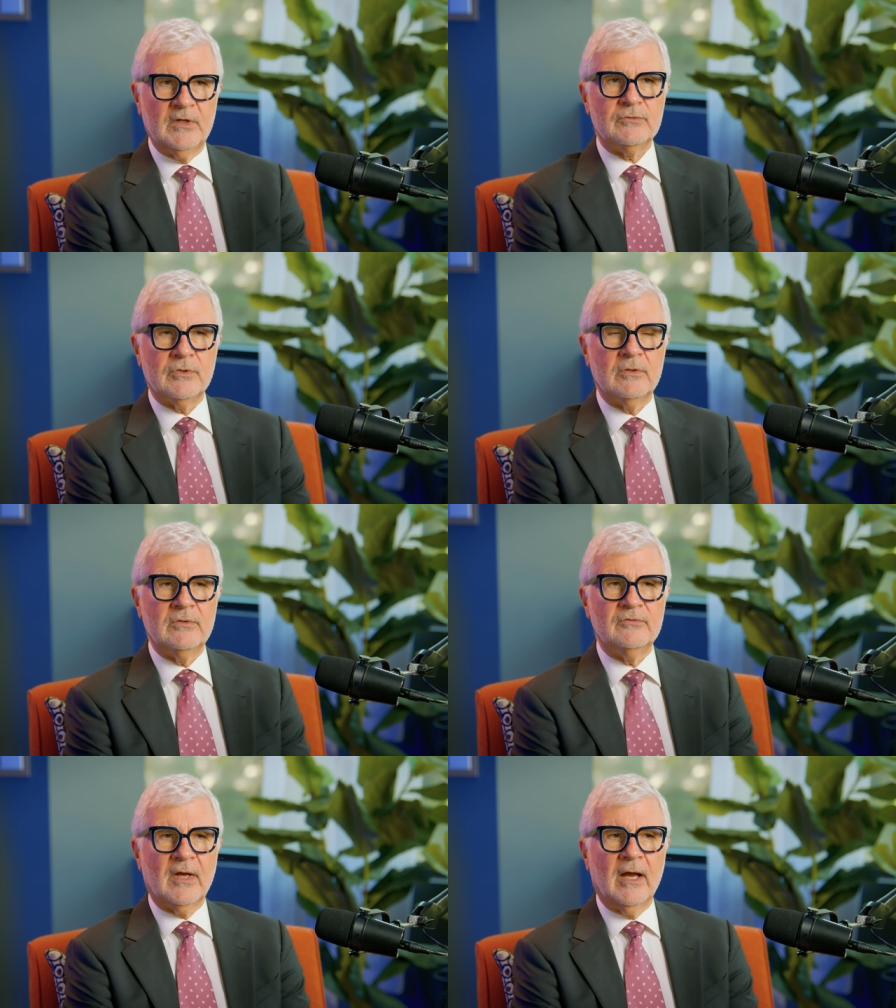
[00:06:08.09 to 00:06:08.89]
It
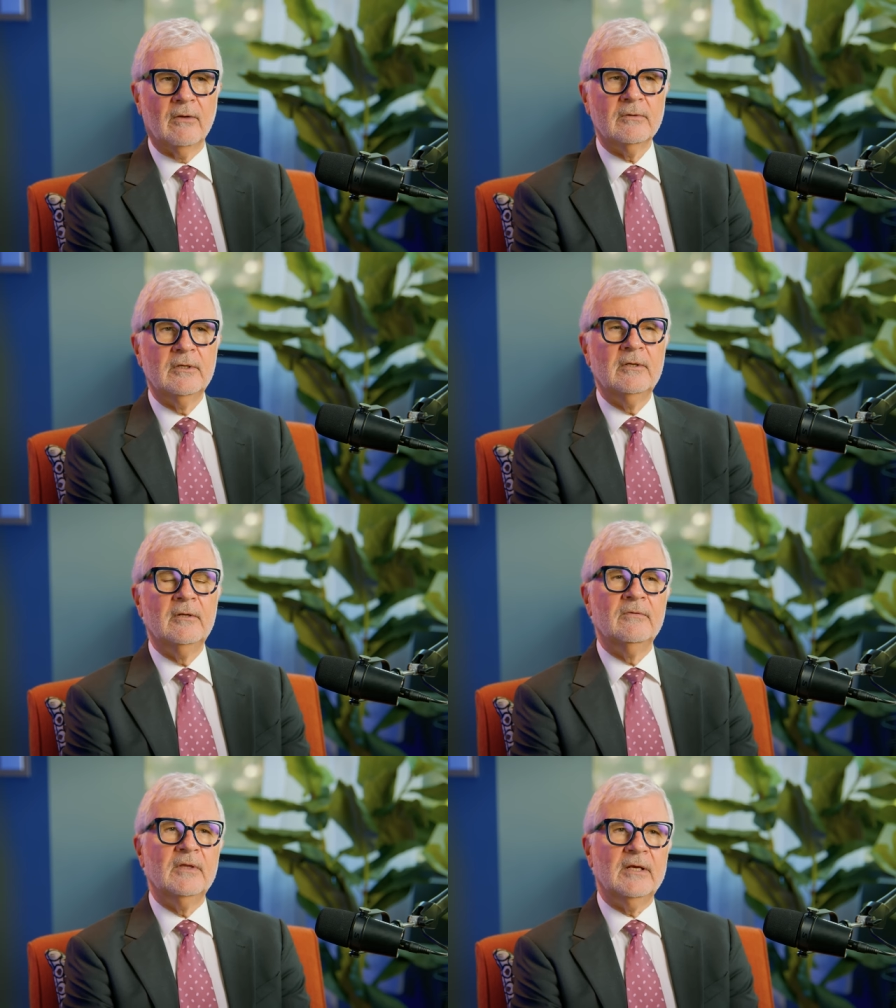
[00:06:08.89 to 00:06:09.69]
turns out
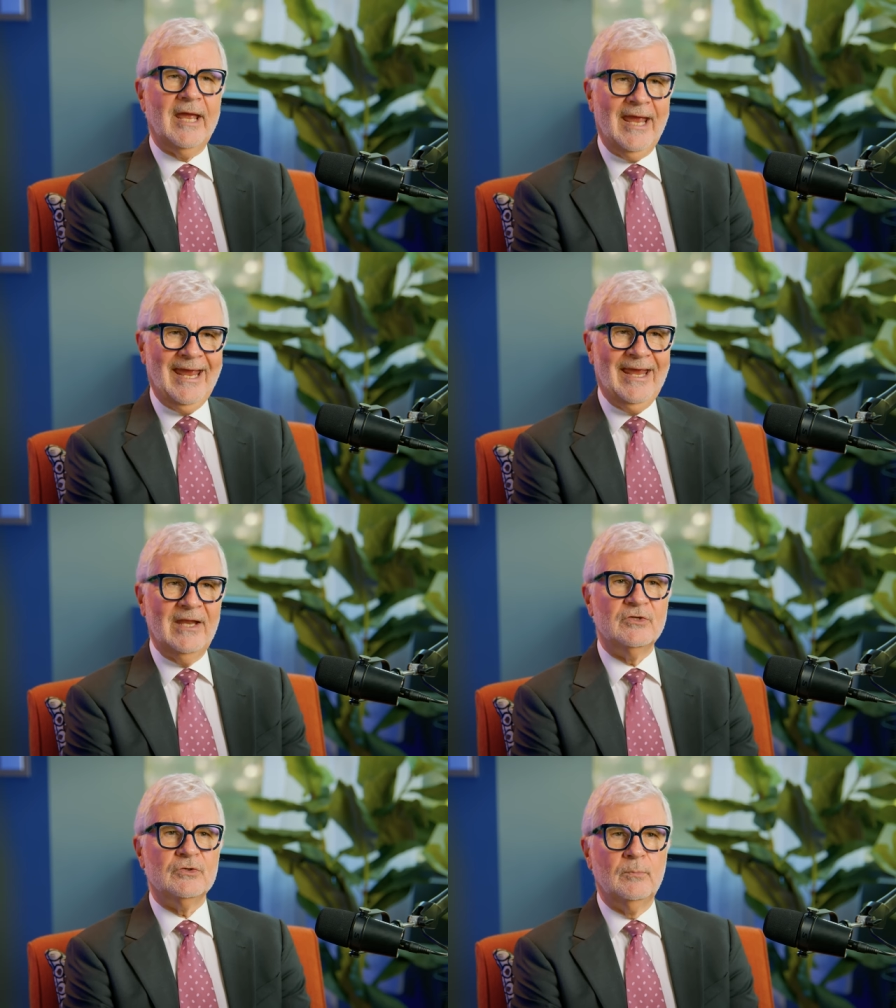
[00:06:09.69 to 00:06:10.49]
that
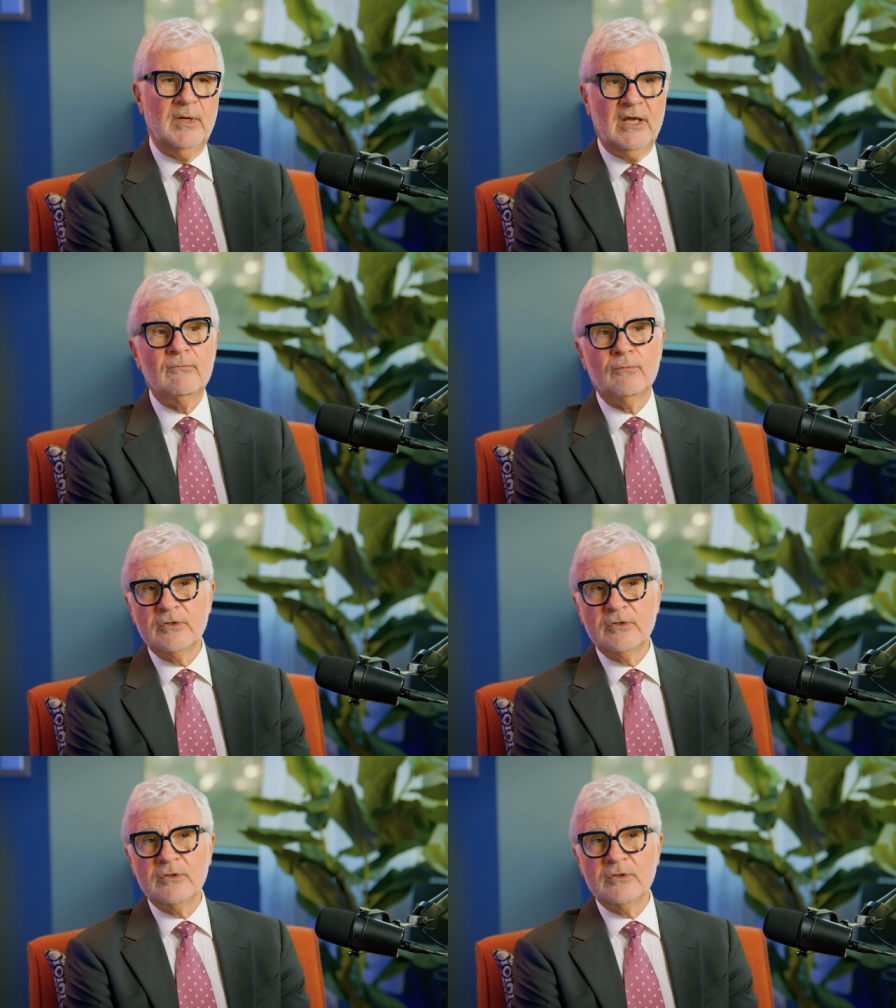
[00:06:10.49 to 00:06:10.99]
aged beef,